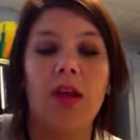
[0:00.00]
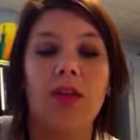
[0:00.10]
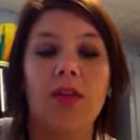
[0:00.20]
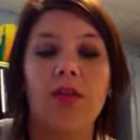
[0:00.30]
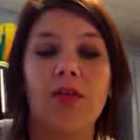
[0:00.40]

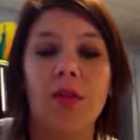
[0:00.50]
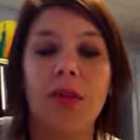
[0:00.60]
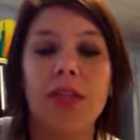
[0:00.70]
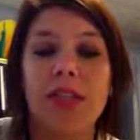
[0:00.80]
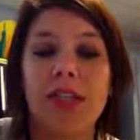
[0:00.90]
The
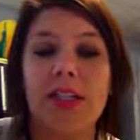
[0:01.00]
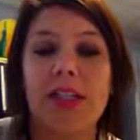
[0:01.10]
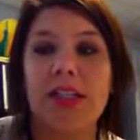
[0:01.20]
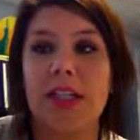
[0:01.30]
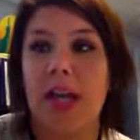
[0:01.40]
fourth stage
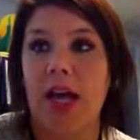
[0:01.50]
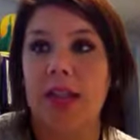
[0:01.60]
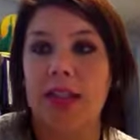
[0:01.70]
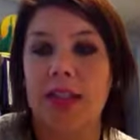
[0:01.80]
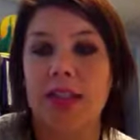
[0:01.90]
is
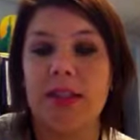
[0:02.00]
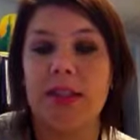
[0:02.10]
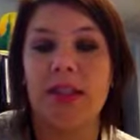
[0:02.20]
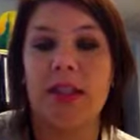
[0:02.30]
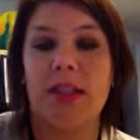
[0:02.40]
analysis.
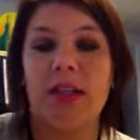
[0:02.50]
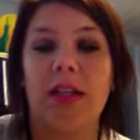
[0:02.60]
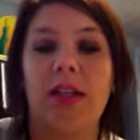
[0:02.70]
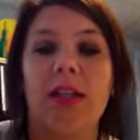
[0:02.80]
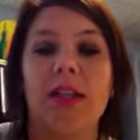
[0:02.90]

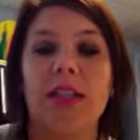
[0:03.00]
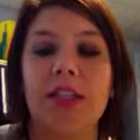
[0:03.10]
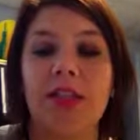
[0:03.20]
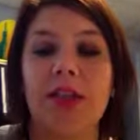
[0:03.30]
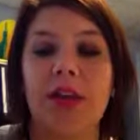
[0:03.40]
The
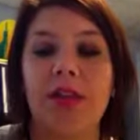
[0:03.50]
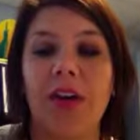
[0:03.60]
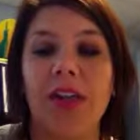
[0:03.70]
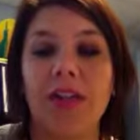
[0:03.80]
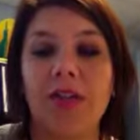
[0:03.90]
teacher
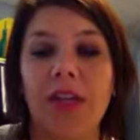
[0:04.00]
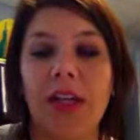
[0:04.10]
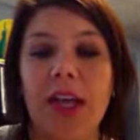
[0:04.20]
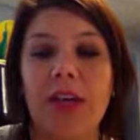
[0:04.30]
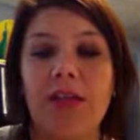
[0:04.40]

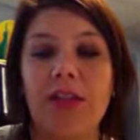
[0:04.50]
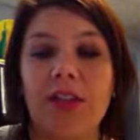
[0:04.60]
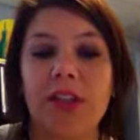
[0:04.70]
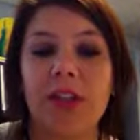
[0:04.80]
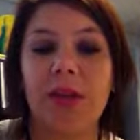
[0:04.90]
effectively and
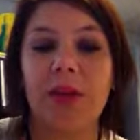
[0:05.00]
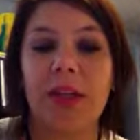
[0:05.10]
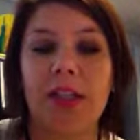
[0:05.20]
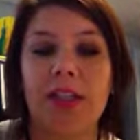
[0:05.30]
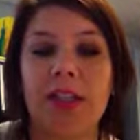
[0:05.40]
efficiently
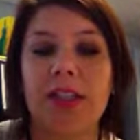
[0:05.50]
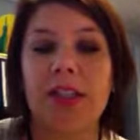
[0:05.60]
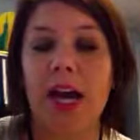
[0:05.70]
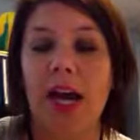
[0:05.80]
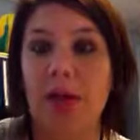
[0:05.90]
manages
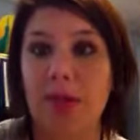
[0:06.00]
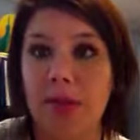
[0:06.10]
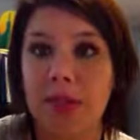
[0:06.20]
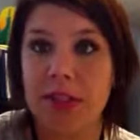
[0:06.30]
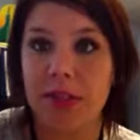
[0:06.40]
time and
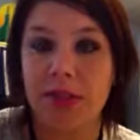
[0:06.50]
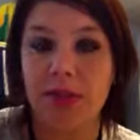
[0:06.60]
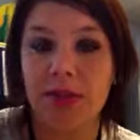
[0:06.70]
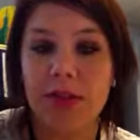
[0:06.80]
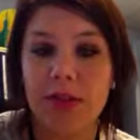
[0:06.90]

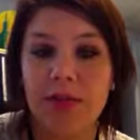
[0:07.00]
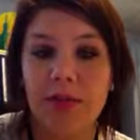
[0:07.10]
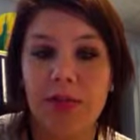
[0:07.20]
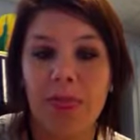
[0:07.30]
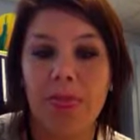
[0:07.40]
materials.
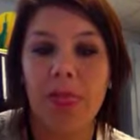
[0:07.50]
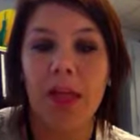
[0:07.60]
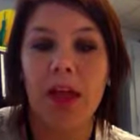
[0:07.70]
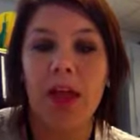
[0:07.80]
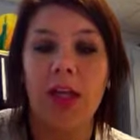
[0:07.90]

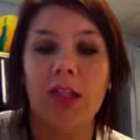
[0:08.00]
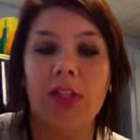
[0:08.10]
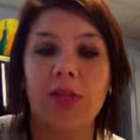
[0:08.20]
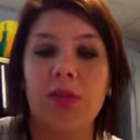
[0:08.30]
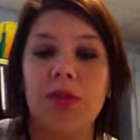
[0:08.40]

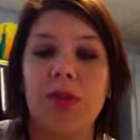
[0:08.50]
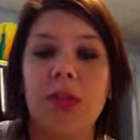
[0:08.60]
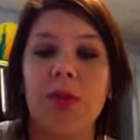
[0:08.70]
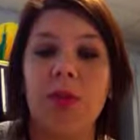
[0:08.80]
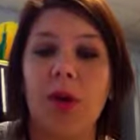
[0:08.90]
She was using
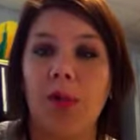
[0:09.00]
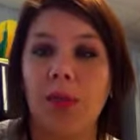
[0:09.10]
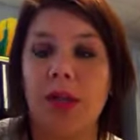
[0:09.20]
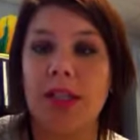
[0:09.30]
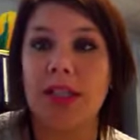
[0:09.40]

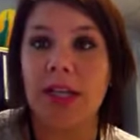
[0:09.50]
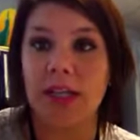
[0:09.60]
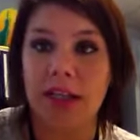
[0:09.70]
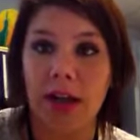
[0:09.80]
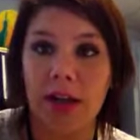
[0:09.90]
appropriate
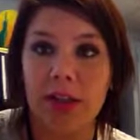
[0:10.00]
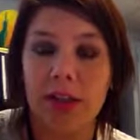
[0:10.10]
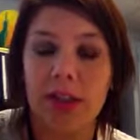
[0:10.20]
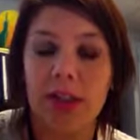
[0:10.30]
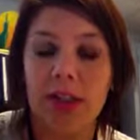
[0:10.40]

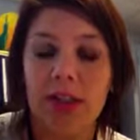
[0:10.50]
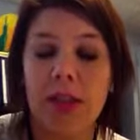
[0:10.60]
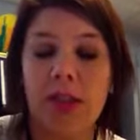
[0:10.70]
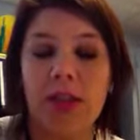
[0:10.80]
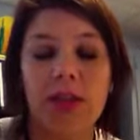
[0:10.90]
technology
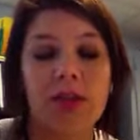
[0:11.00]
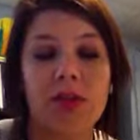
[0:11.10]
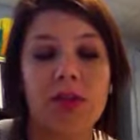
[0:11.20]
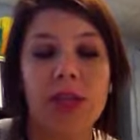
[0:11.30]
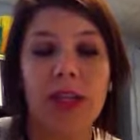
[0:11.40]

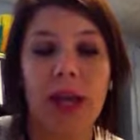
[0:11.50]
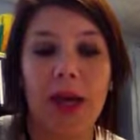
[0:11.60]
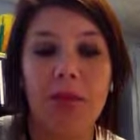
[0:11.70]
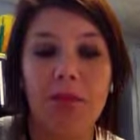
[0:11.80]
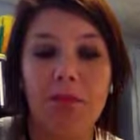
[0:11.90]
during the game.